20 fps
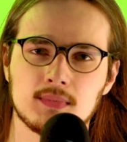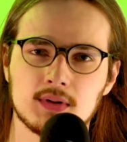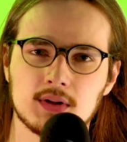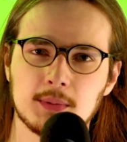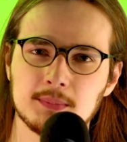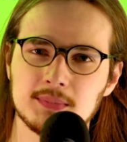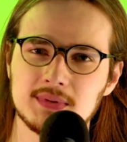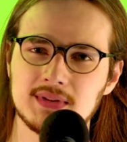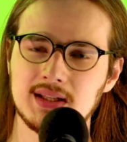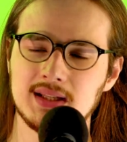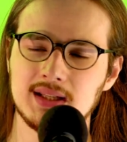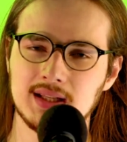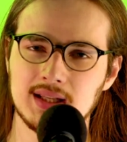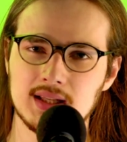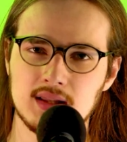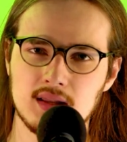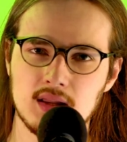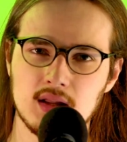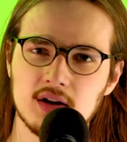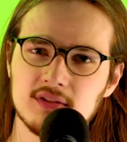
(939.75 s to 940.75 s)
Something
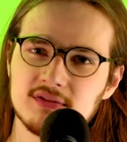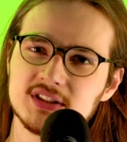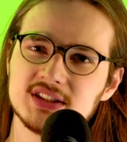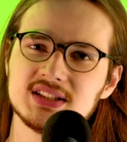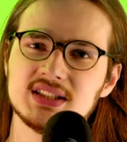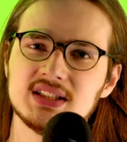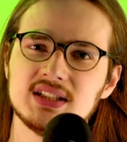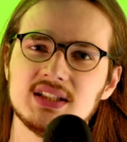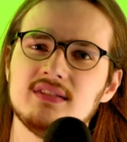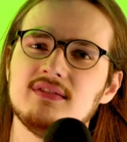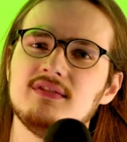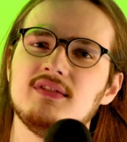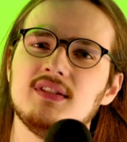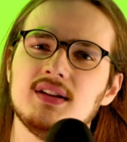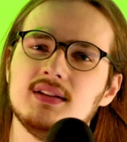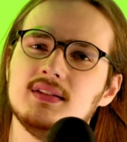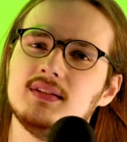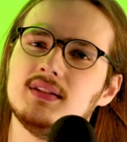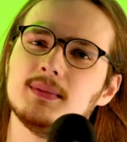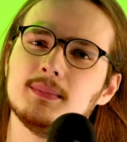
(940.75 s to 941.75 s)
innovative
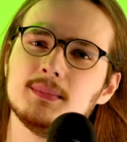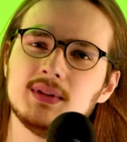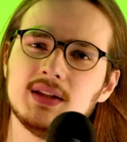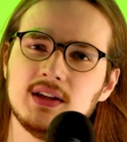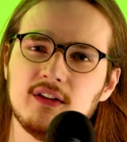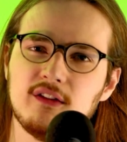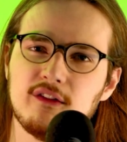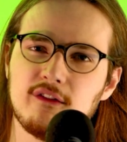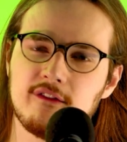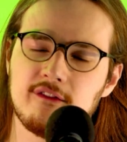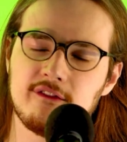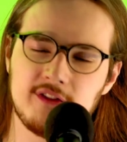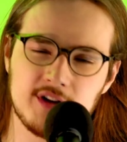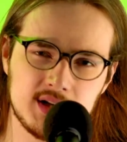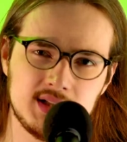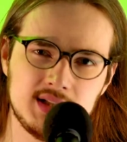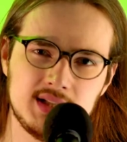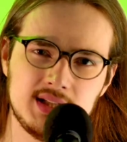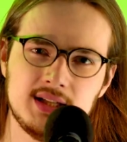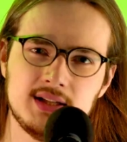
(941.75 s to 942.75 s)
and something
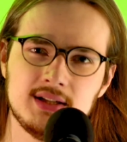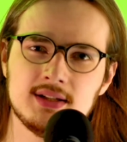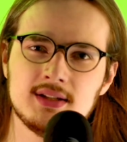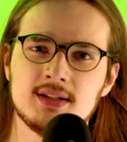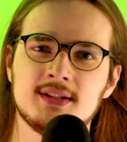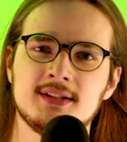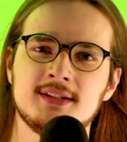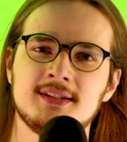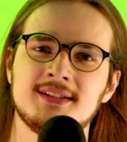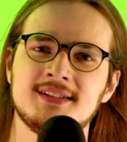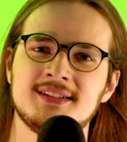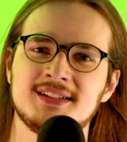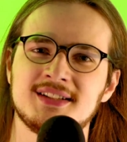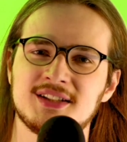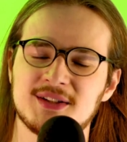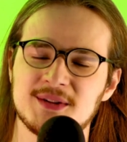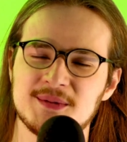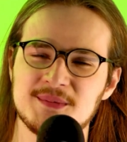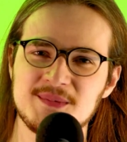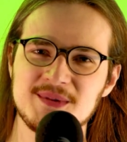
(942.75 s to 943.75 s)
funny,
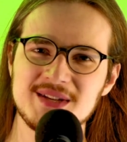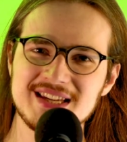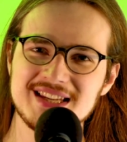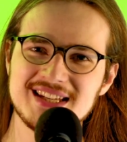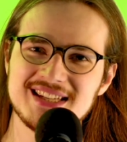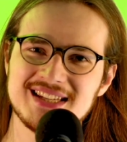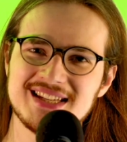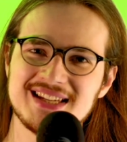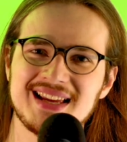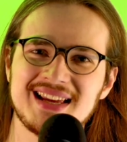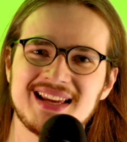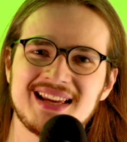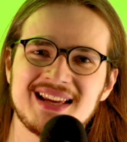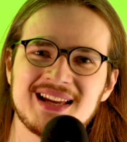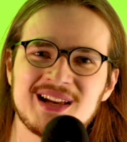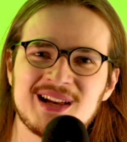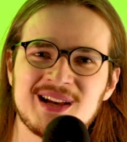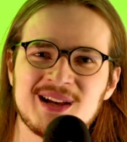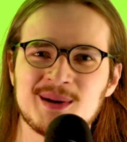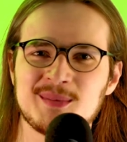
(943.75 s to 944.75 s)

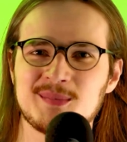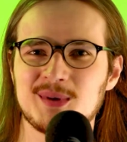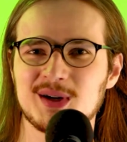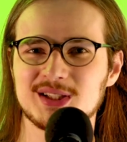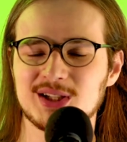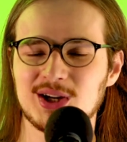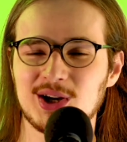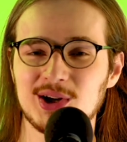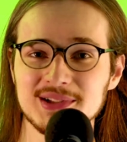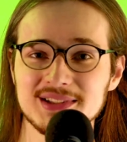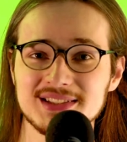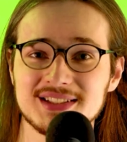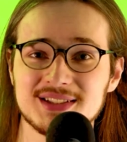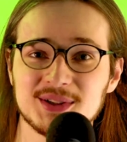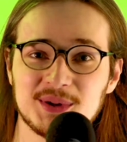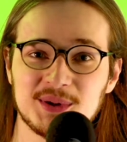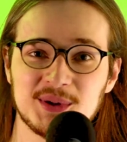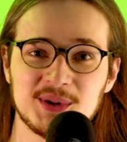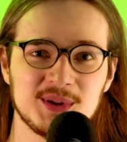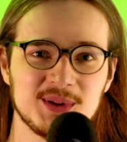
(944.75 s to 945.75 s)
comedic, but
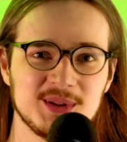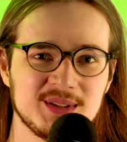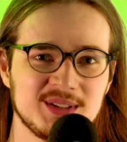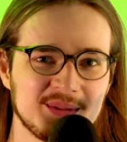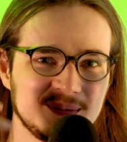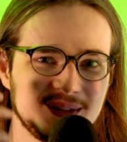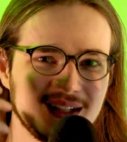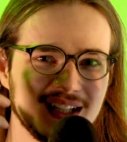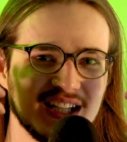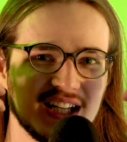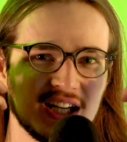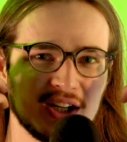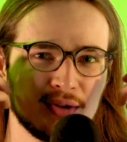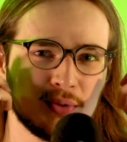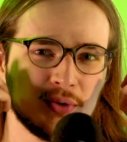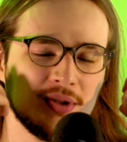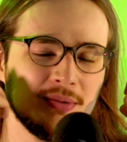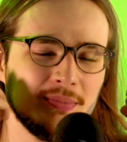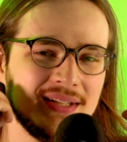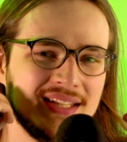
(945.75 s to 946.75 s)
also something
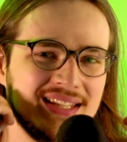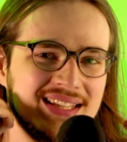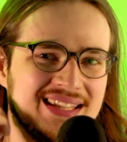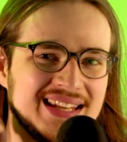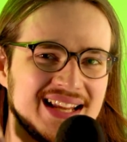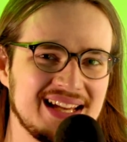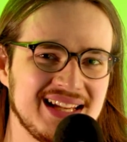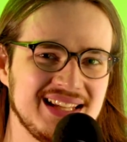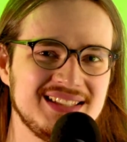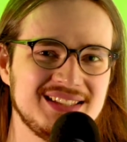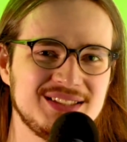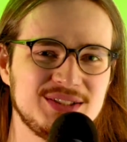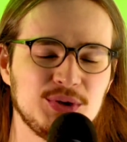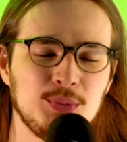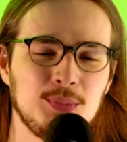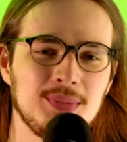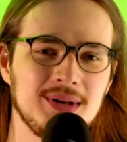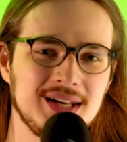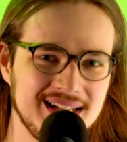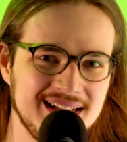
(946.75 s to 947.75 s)
that would be nice
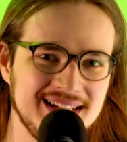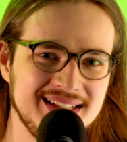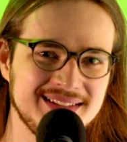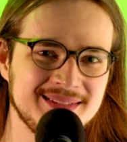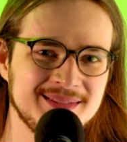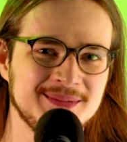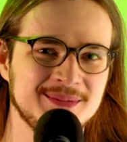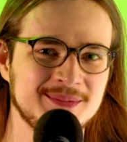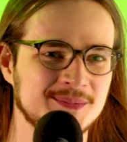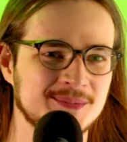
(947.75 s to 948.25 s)
to play.